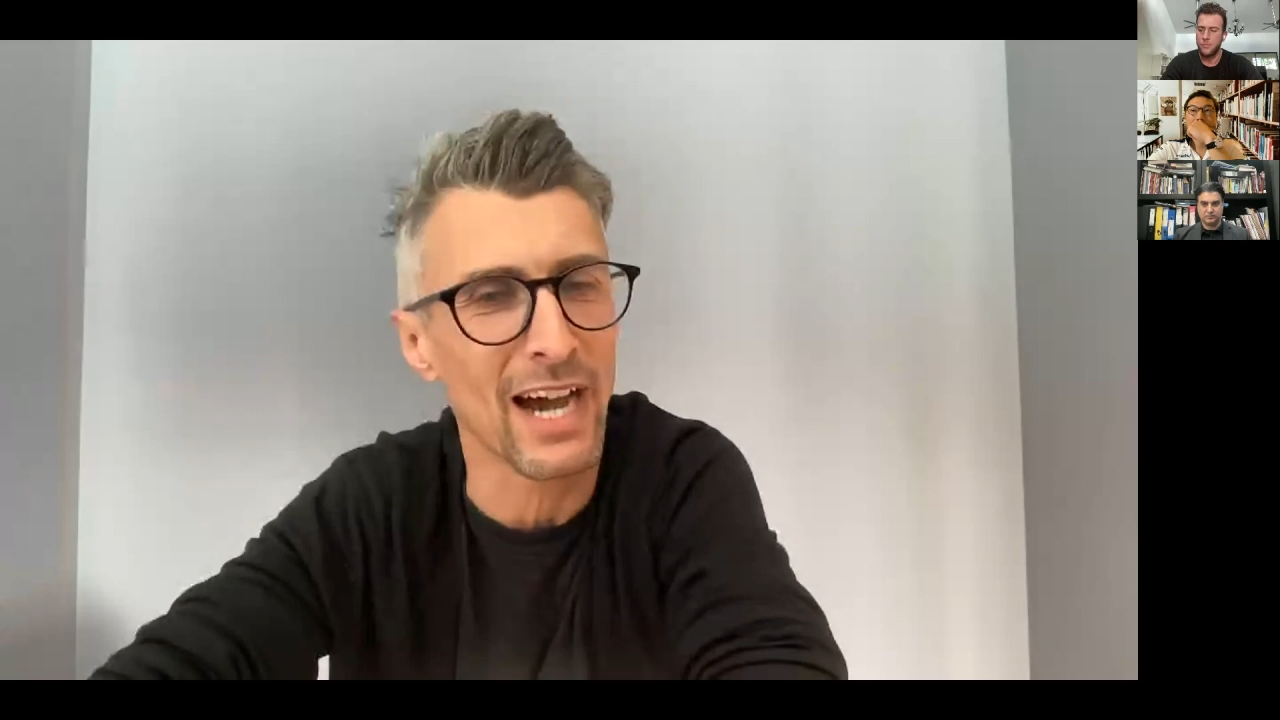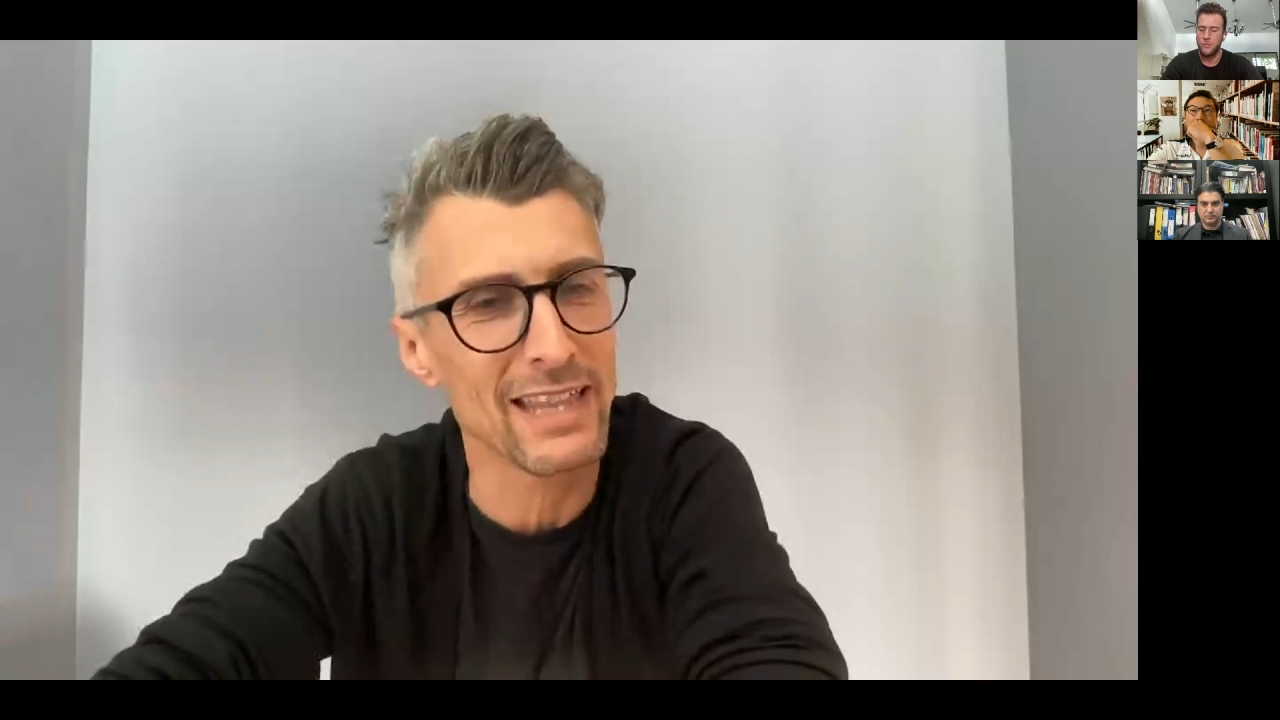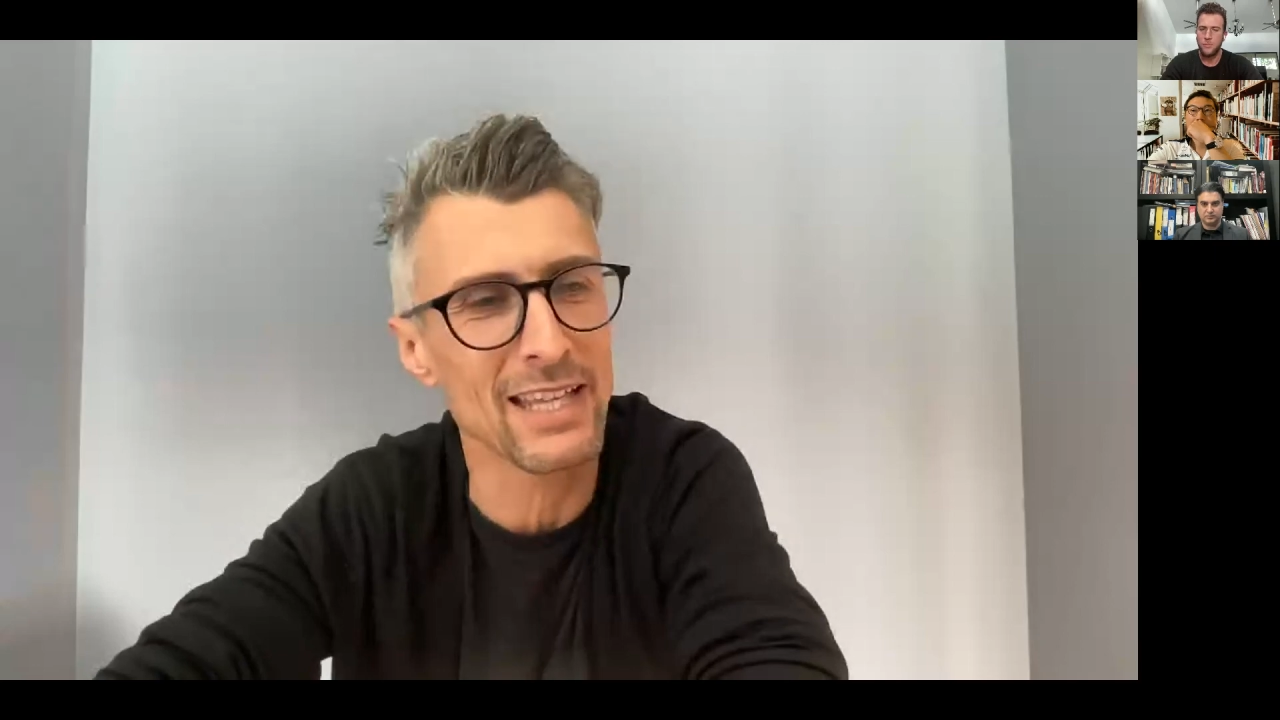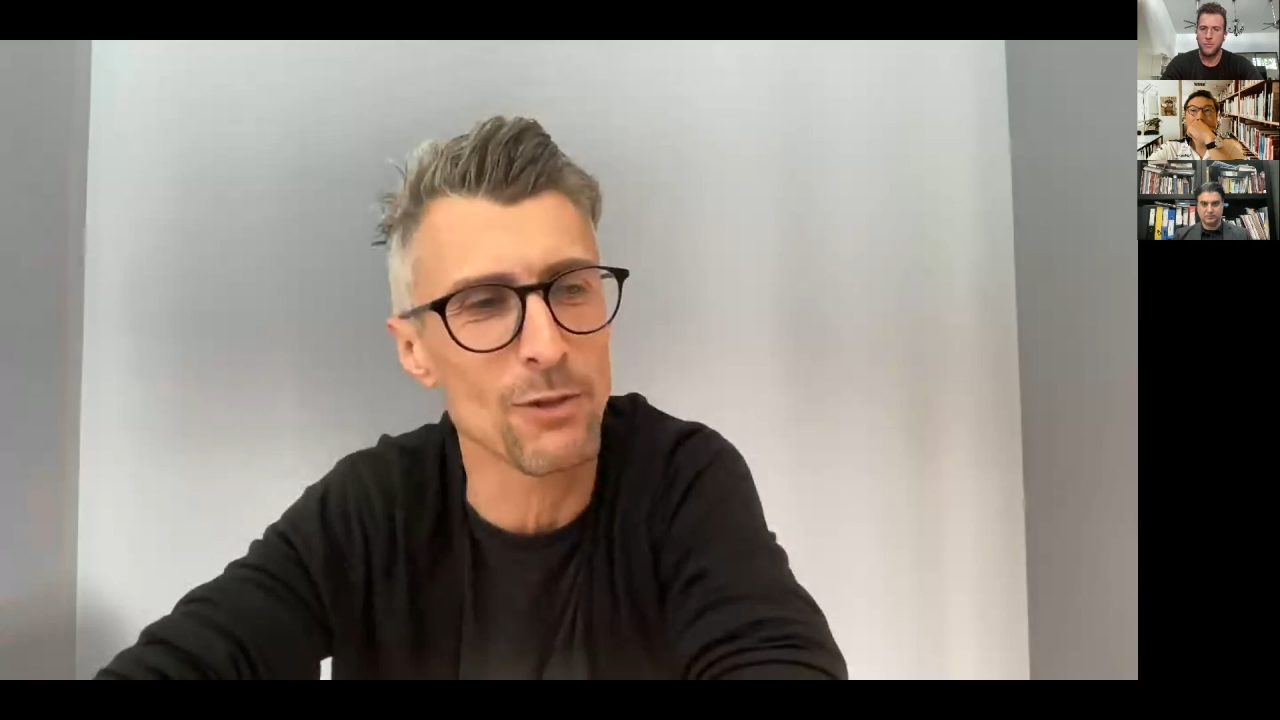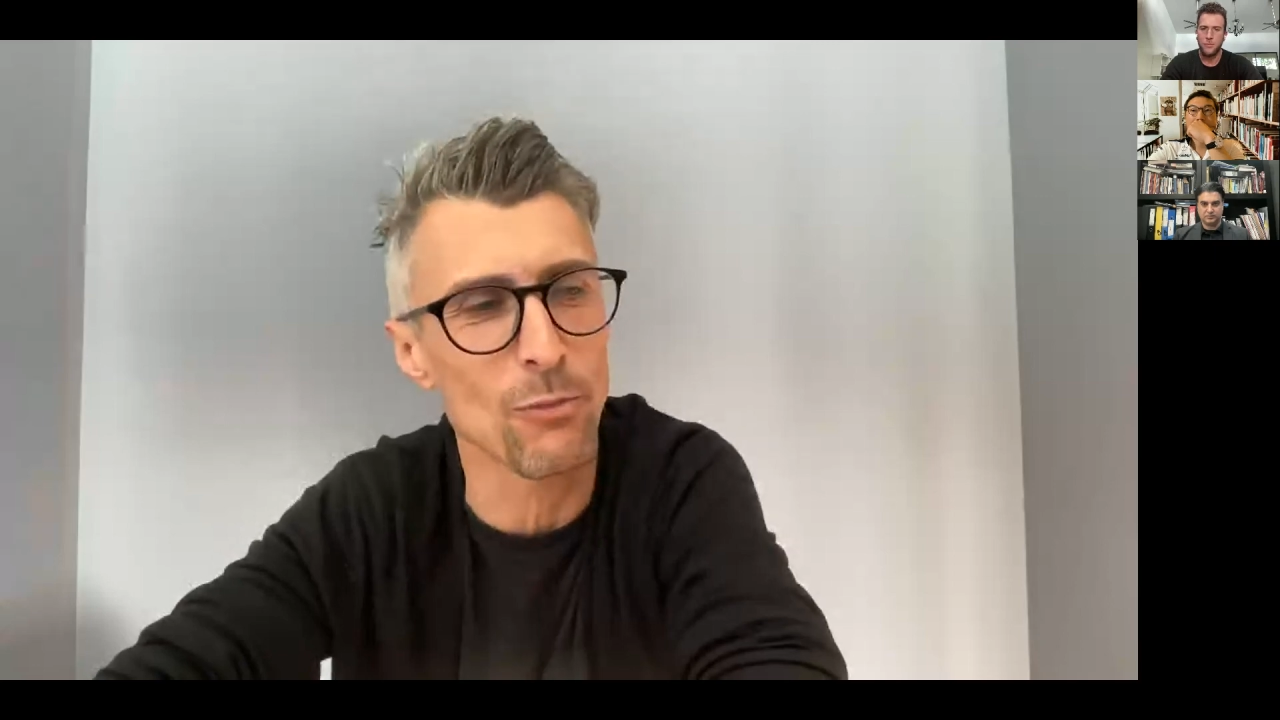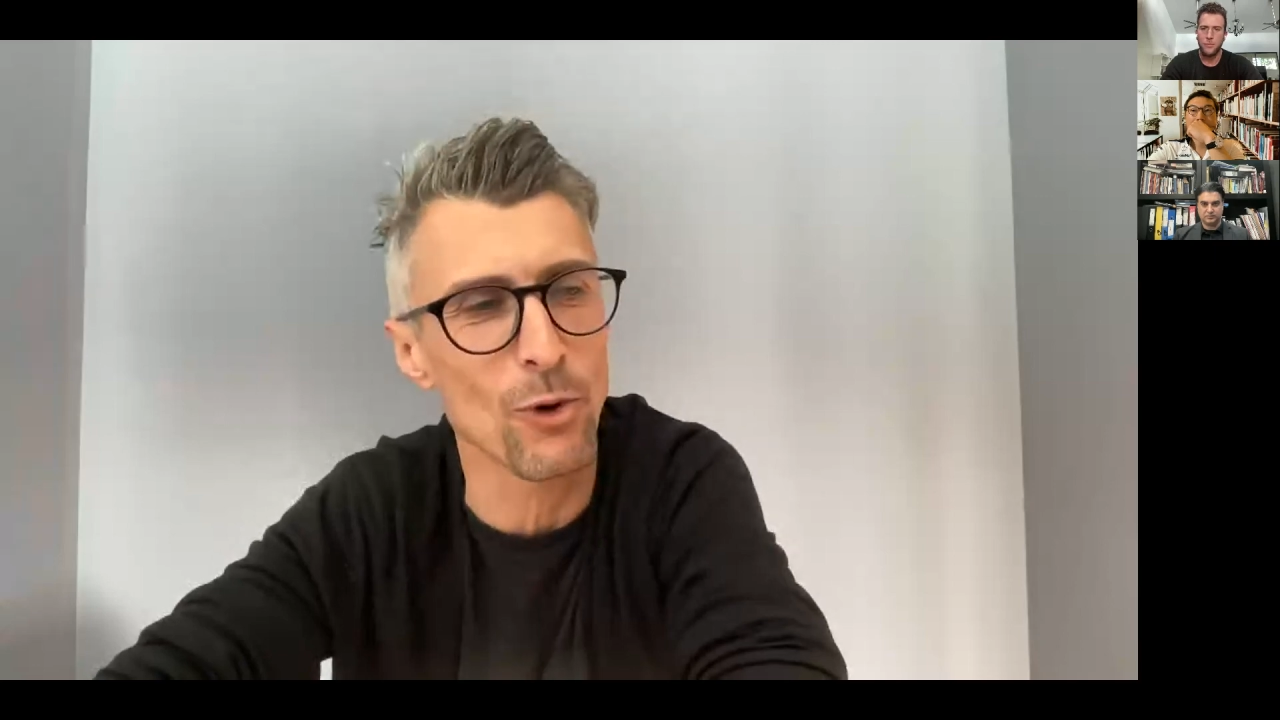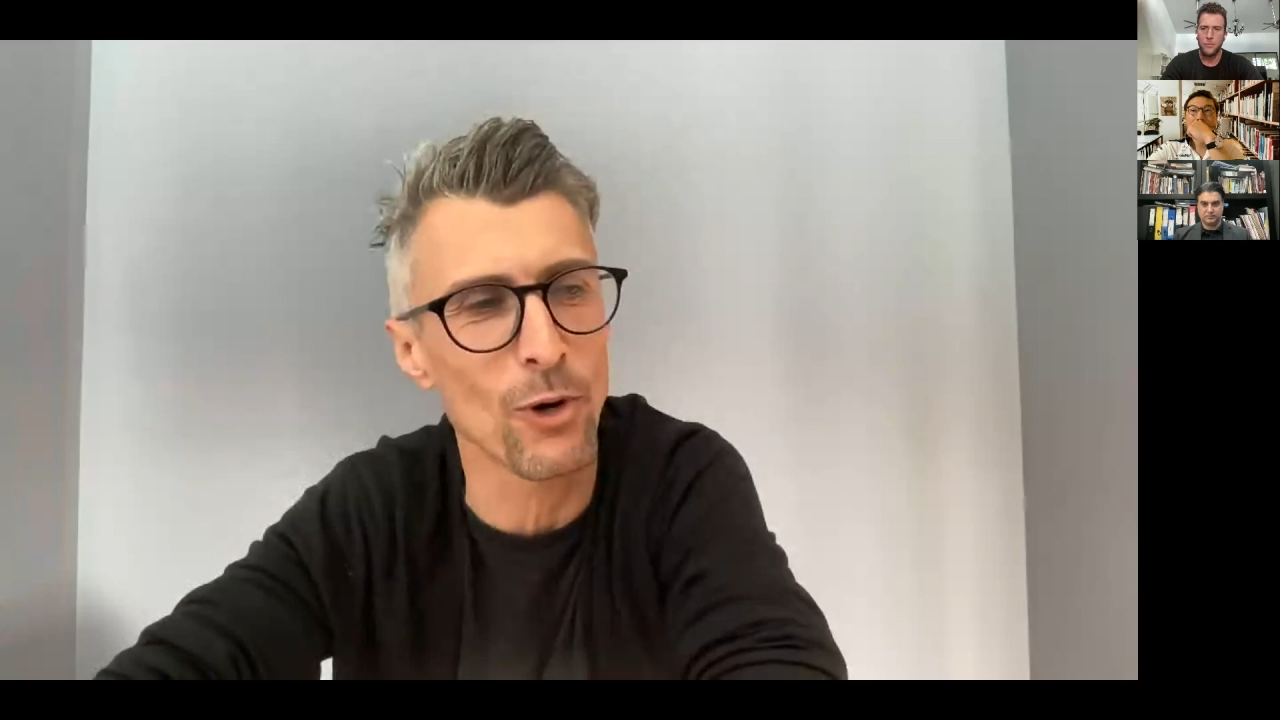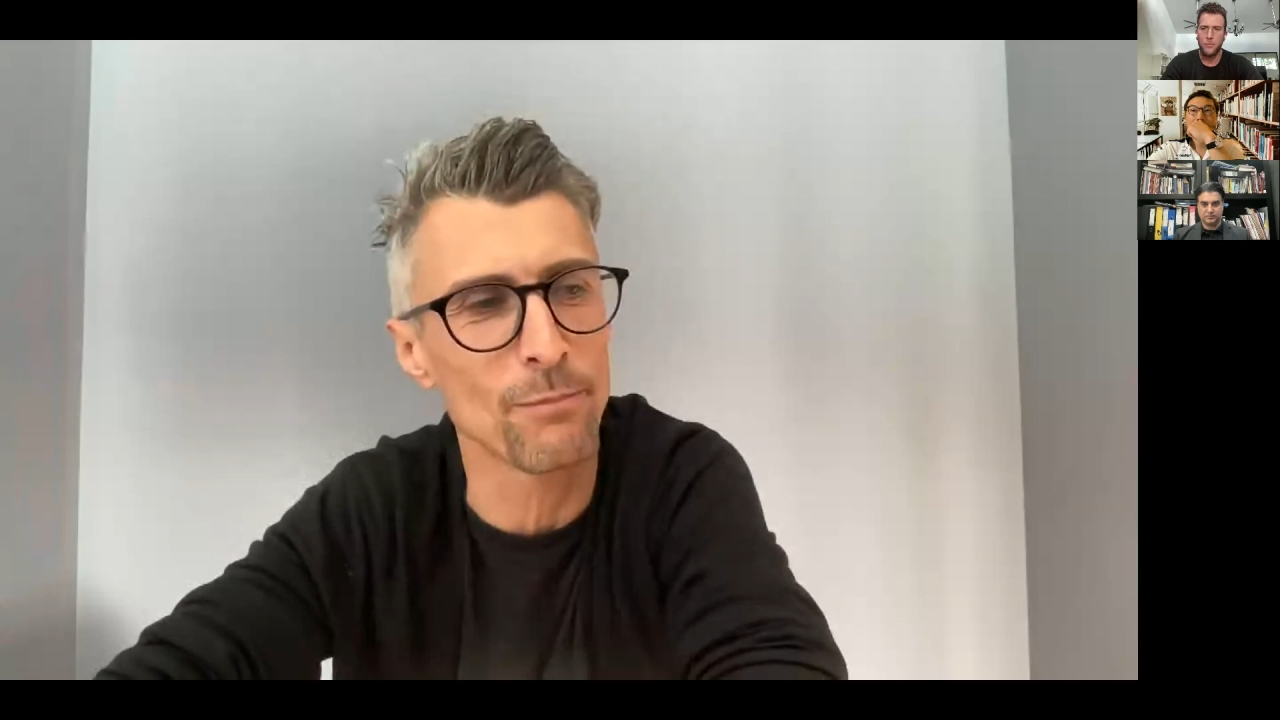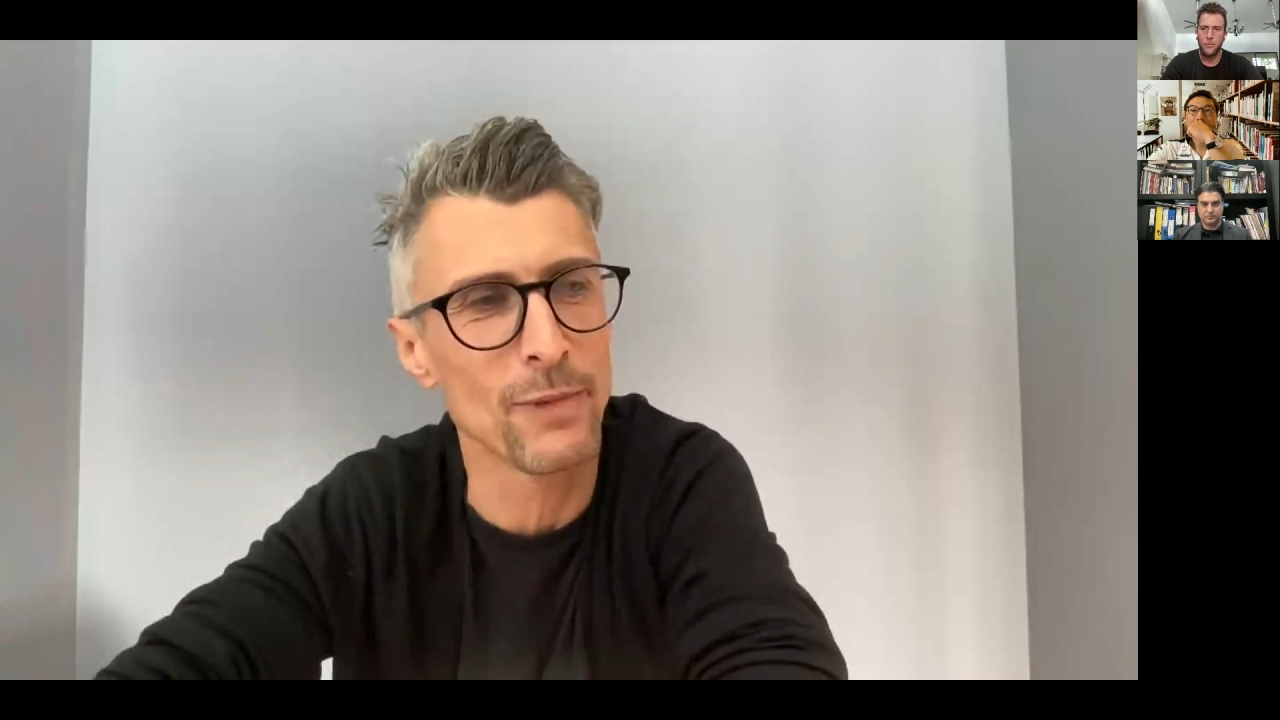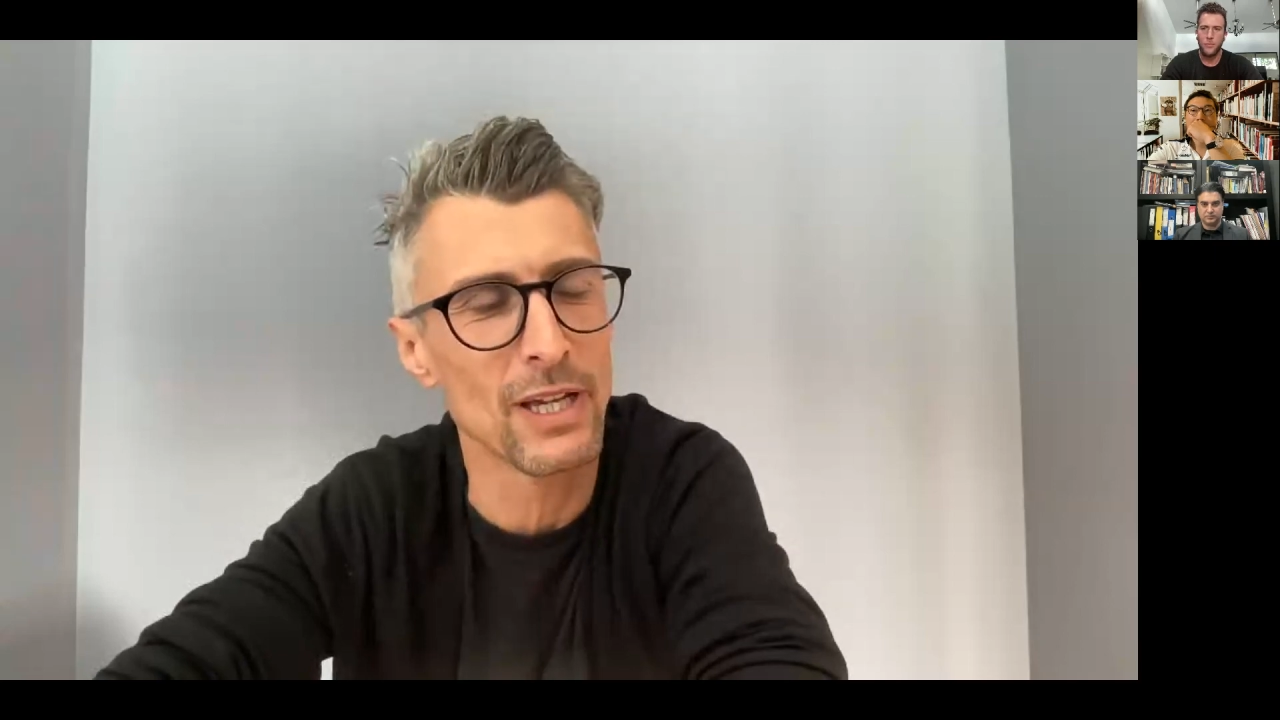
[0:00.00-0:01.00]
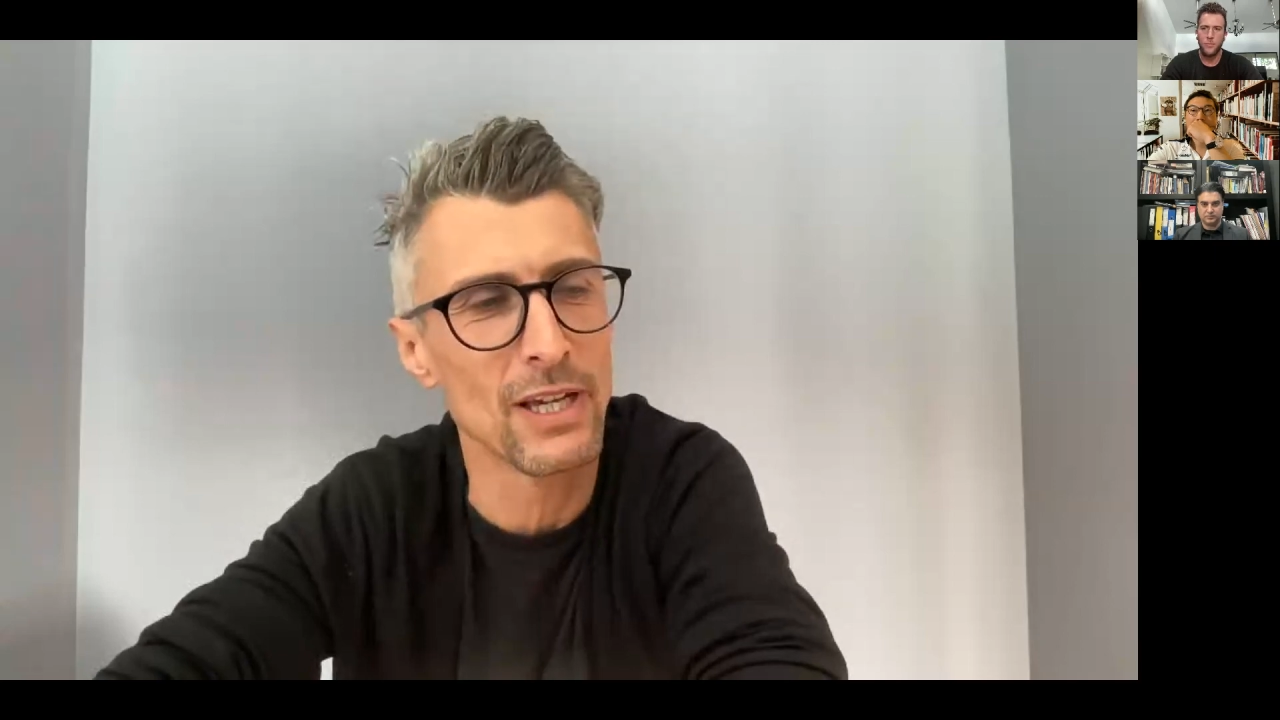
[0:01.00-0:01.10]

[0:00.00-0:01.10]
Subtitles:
I think the more